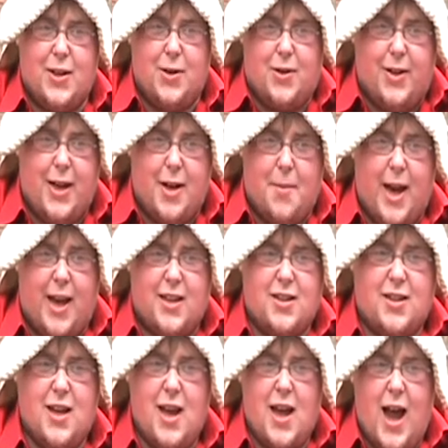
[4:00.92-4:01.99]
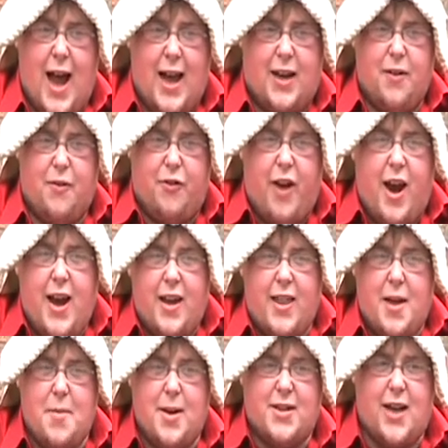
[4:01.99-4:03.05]
nuclear base, I can fire
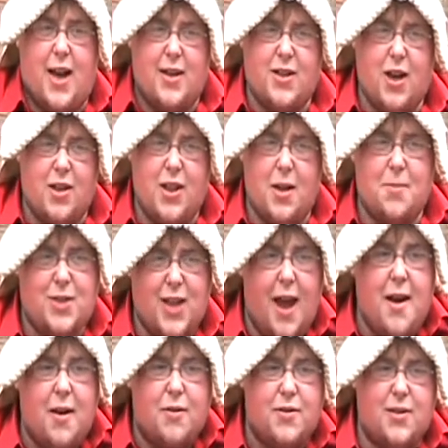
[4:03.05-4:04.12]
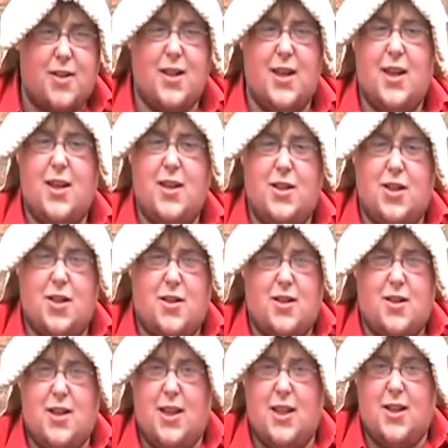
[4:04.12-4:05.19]
their missiles on themselves!
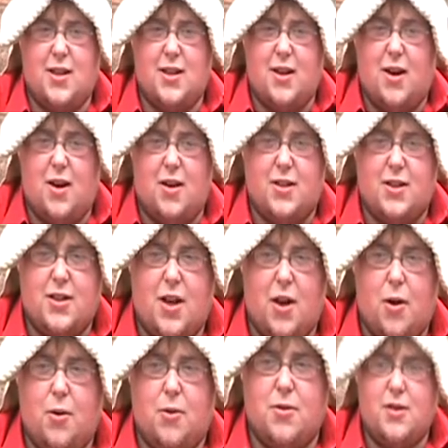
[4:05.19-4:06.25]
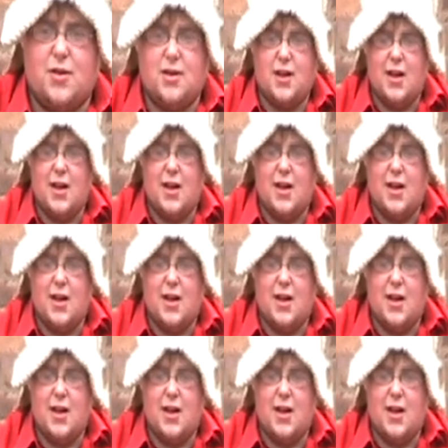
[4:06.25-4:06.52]
Just need the launch codes.